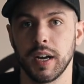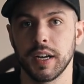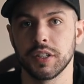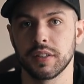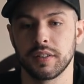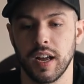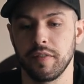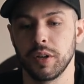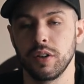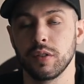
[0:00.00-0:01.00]
I just,
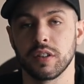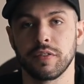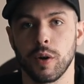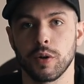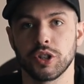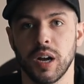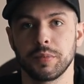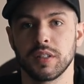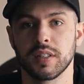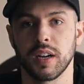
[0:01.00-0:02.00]
I've been using
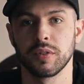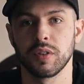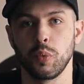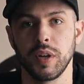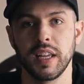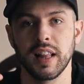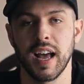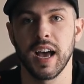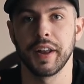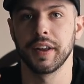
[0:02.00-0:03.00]
Photoshop since I was a wee
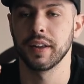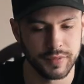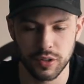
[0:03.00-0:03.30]
lad.